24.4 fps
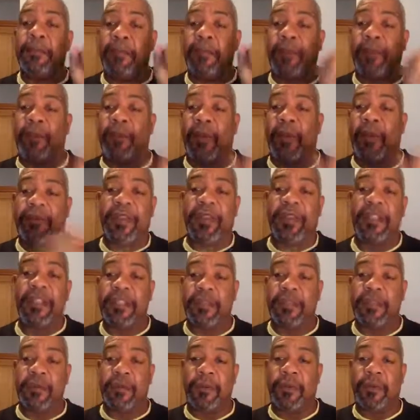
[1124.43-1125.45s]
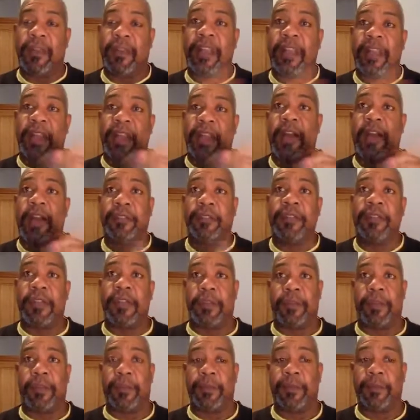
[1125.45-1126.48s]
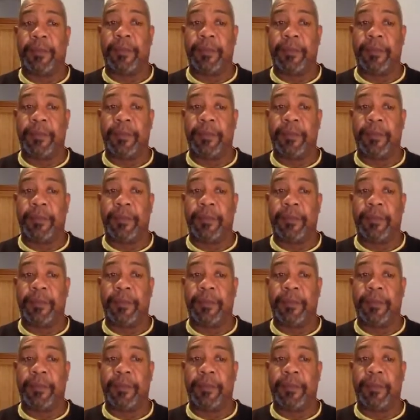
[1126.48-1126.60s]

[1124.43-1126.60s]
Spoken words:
the perfect you and a healthy you.